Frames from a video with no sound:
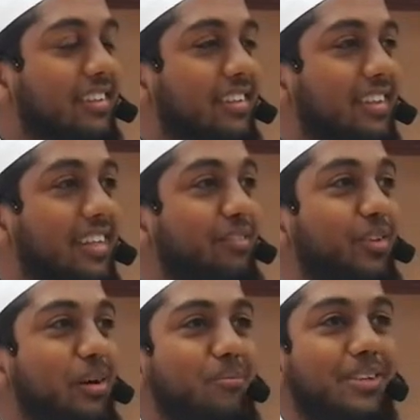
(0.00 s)
live
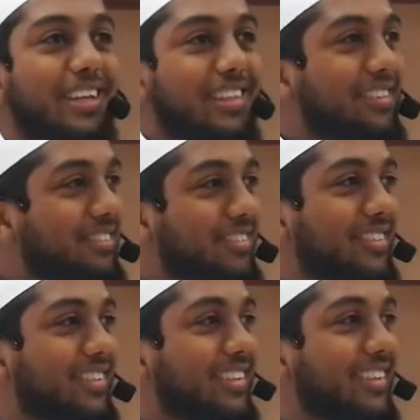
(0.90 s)
with objective.
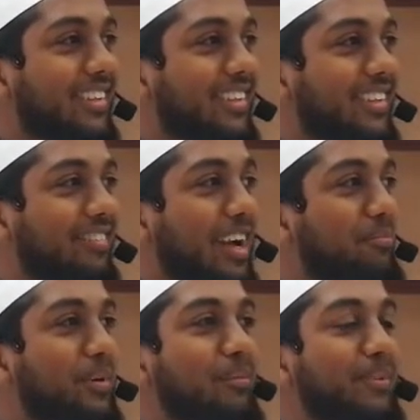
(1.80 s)

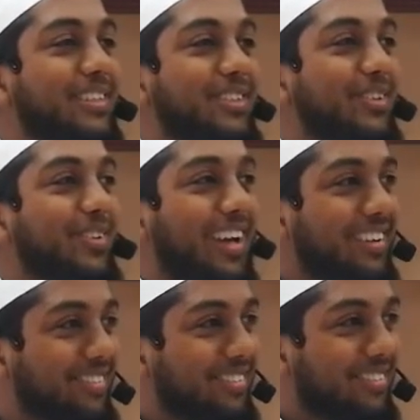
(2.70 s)
Find purpose in your
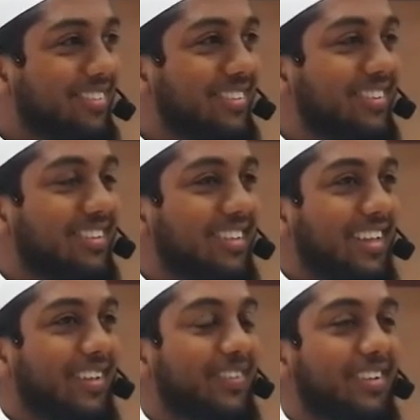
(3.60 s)
life.
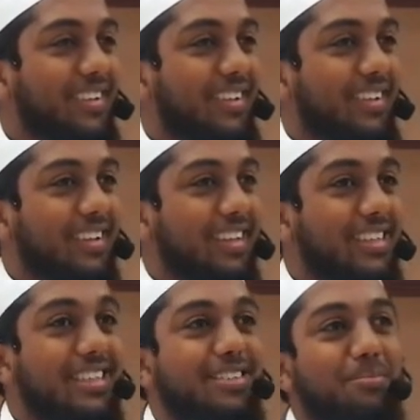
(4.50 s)
Huh?
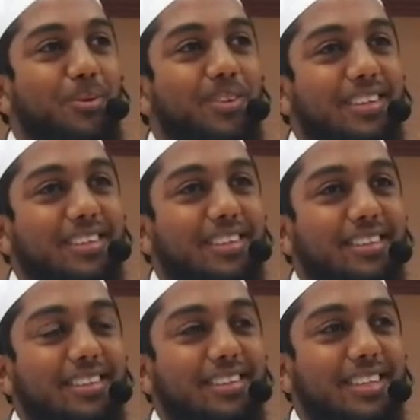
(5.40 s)
This is important.
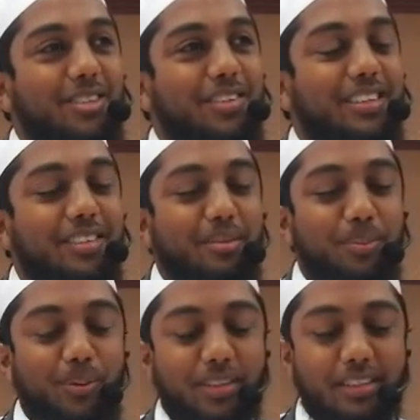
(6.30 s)
This is very, very
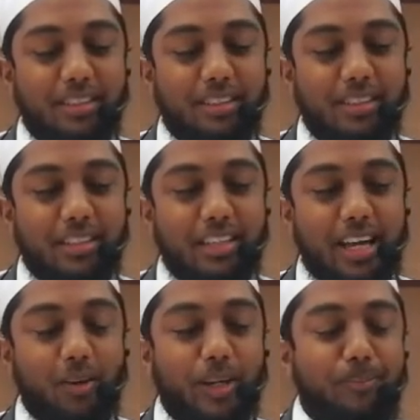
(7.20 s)
important.
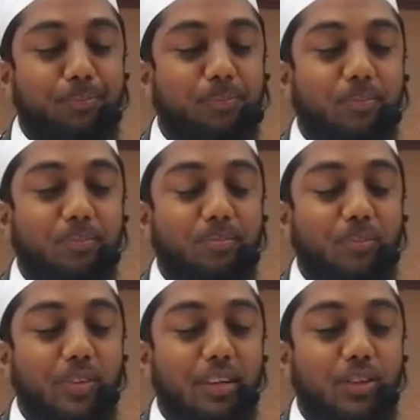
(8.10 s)
Okay.
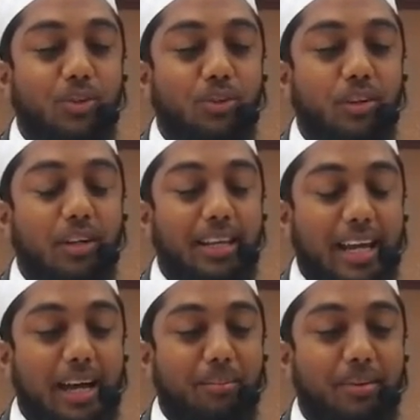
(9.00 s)
Surah
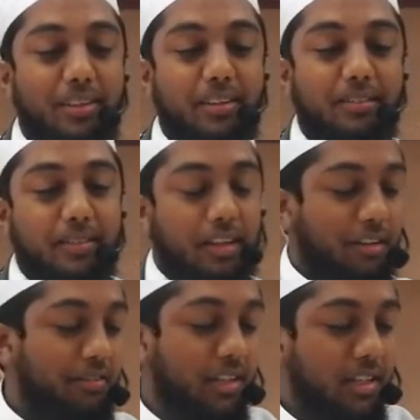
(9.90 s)
Lahab.
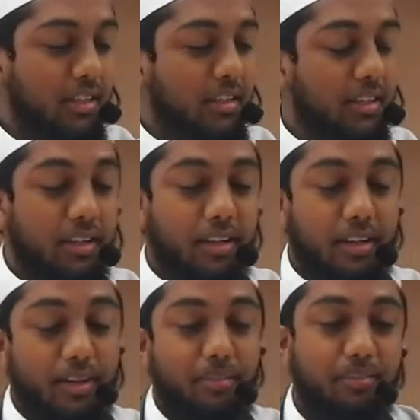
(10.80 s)
A very
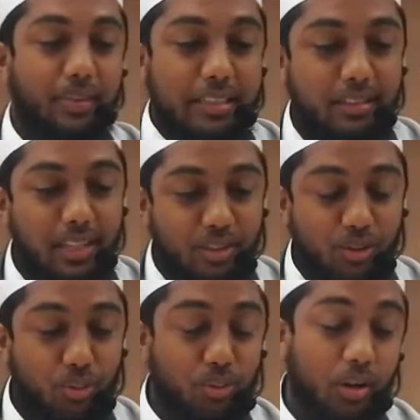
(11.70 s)
intense
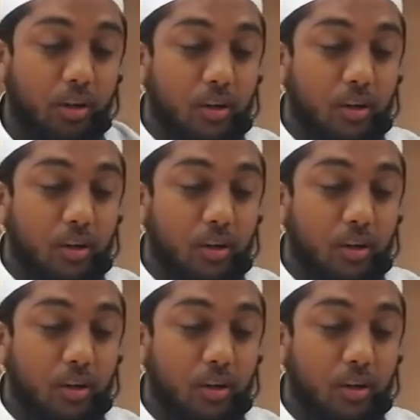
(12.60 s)
surah.